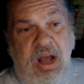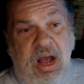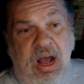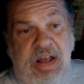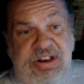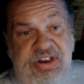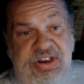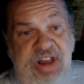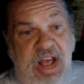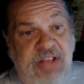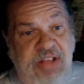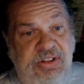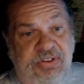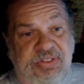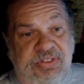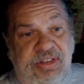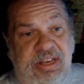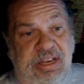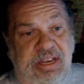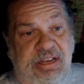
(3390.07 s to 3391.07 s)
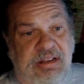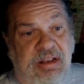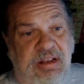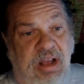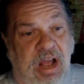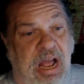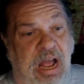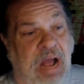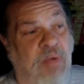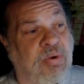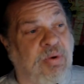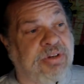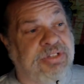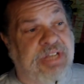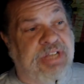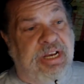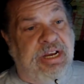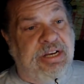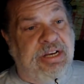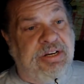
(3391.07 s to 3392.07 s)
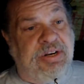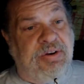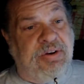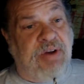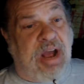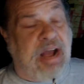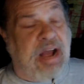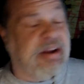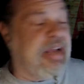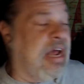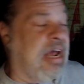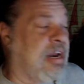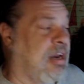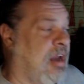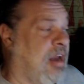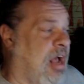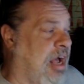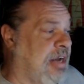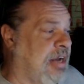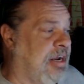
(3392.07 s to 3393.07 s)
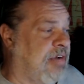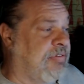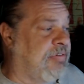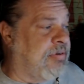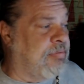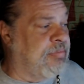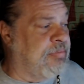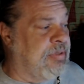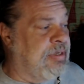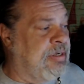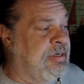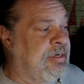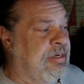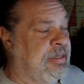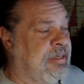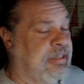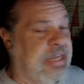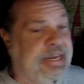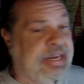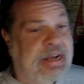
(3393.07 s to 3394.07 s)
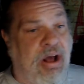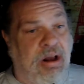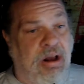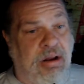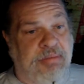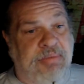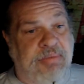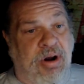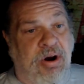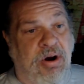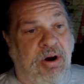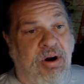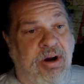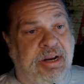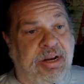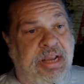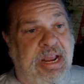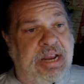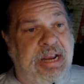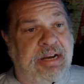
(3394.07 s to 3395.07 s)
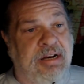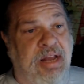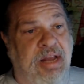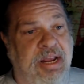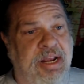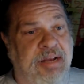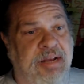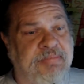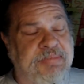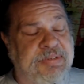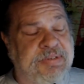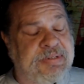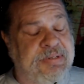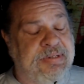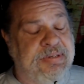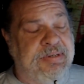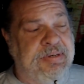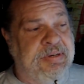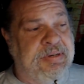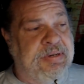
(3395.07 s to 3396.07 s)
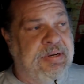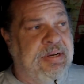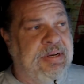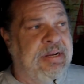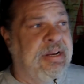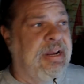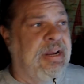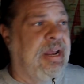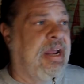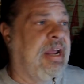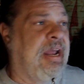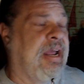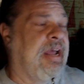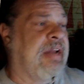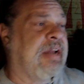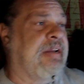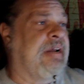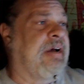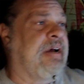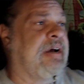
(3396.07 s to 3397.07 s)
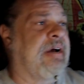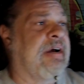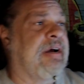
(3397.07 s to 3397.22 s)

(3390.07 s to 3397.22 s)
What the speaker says: Another thing I will tell you, I got a lot of them. They call them hurricane lamps, and they're